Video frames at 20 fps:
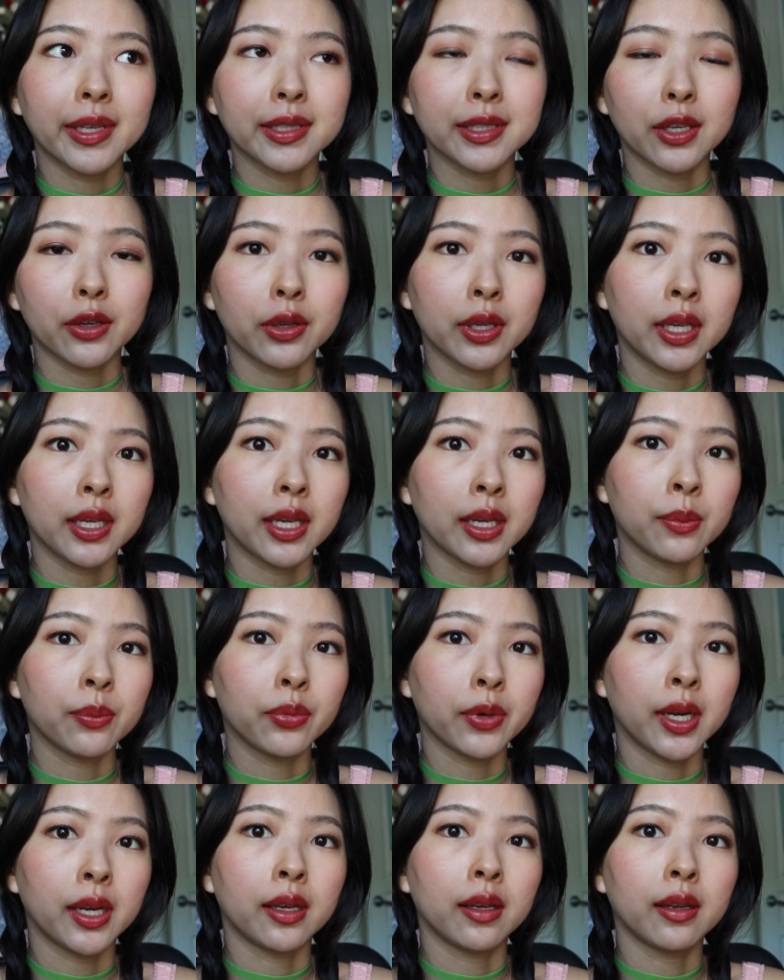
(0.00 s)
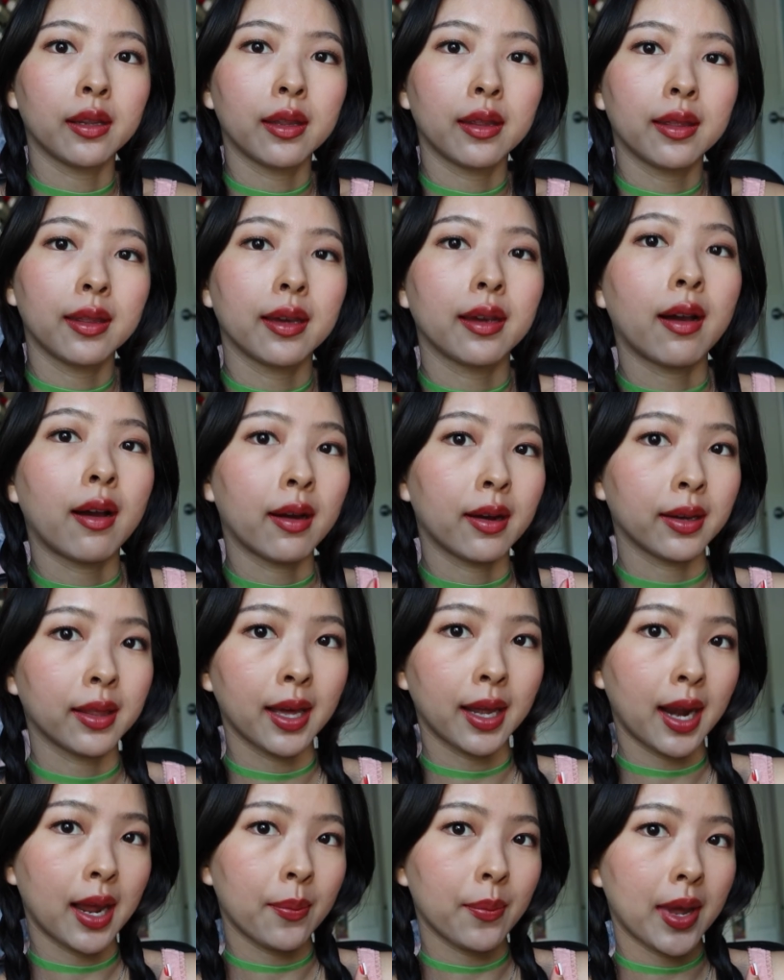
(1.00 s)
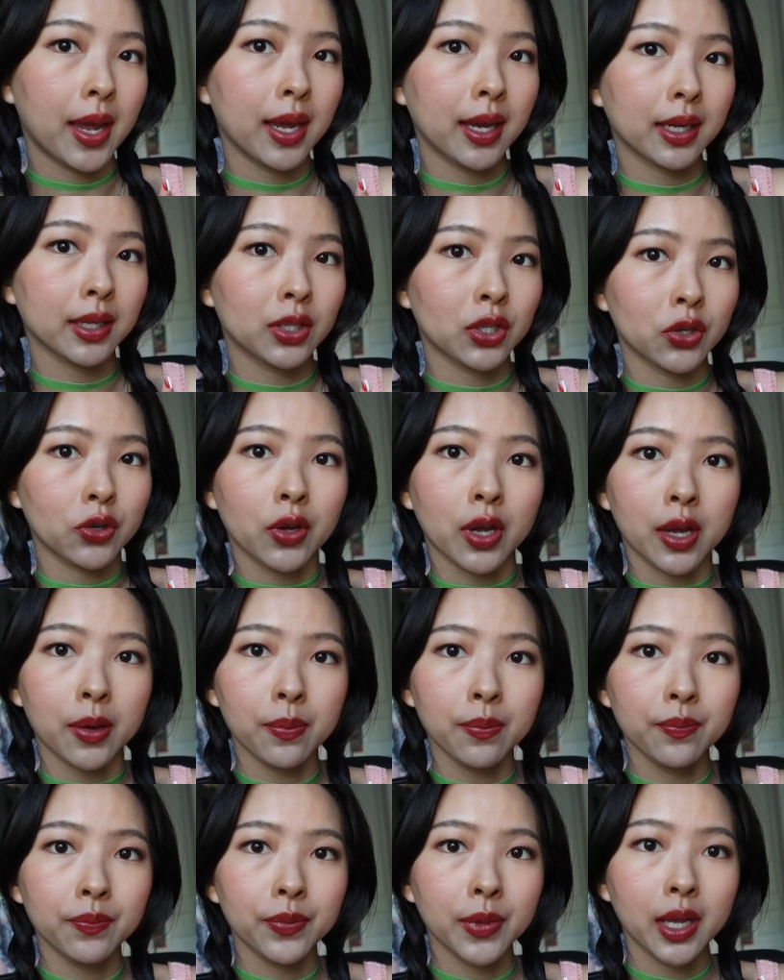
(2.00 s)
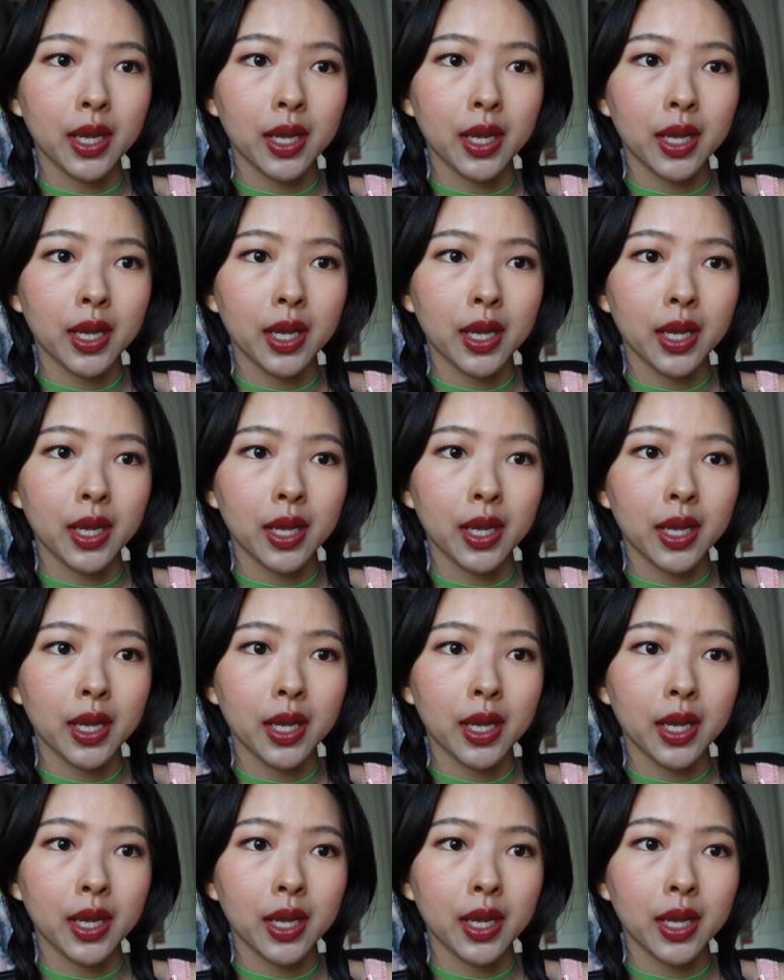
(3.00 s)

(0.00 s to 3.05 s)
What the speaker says: so he can bring the card that I make to him.